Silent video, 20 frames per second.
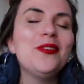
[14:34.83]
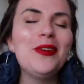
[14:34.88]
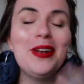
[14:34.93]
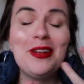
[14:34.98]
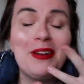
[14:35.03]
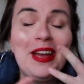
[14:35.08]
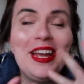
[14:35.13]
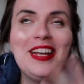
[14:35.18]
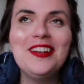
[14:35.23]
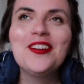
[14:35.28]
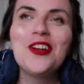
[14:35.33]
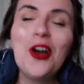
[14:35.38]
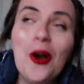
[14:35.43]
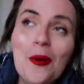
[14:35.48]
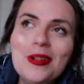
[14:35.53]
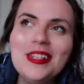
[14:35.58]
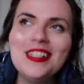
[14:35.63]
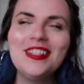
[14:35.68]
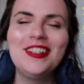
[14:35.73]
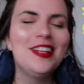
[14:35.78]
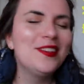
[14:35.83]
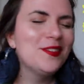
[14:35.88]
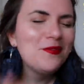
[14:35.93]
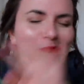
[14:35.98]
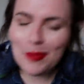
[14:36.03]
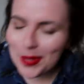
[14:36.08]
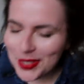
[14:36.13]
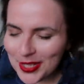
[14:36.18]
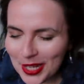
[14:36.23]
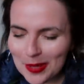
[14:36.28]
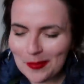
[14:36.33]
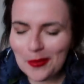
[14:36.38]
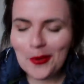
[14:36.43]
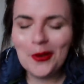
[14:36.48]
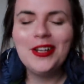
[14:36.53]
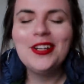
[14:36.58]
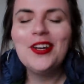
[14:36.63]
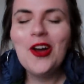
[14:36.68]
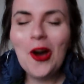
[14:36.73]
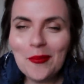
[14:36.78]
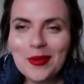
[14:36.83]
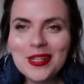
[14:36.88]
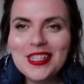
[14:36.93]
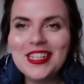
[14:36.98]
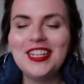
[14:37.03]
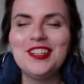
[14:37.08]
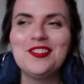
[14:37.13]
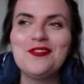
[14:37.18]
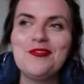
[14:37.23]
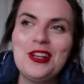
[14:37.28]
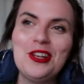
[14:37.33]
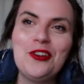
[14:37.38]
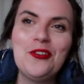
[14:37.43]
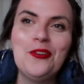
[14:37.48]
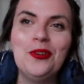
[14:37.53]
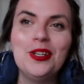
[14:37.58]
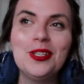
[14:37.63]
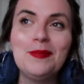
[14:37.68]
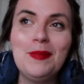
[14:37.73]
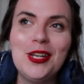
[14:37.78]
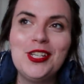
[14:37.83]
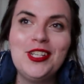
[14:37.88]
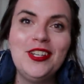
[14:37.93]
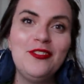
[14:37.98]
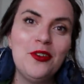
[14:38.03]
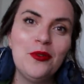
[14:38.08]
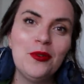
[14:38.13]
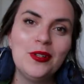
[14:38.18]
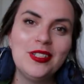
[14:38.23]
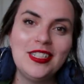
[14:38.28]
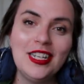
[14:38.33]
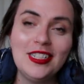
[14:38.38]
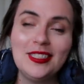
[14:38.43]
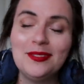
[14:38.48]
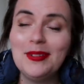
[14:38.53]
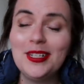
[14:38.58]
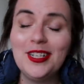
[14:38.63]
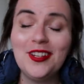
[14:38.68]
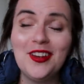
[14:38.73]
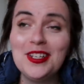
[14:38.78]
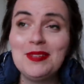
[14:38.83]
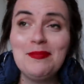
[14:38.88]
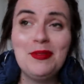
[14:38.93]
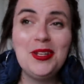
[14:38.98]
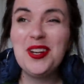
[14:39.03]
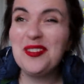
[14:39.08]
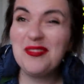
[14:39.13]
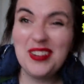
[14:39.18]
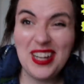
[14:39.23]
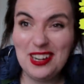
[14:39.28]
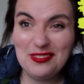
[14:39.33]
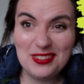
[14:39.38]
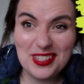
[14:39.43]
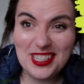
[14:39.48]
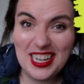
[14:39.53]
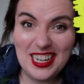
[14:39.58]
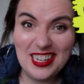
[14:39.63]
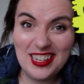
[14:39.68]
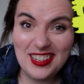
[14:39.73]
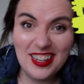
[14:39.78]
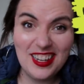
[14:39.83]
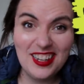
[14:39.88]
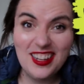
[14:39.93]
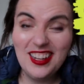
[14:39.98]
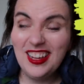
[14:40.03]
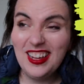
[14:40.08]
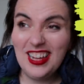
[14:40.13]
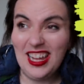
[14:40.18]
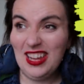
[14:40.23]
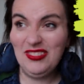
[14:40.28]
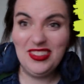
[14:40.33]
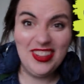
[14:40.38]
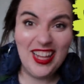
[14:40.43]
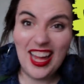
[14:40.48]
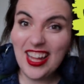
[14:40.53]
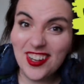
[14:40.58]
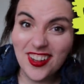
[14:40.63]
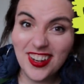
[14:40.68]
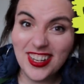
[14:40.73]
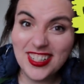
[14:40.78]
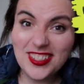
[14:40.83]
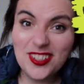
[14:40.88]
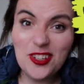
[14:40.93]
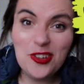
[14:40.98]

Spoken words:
So anyway, comment, that's beside the point. Commenting is really cool, especially if you want to say something nice, but you don't really have to say anything even that nice. advice.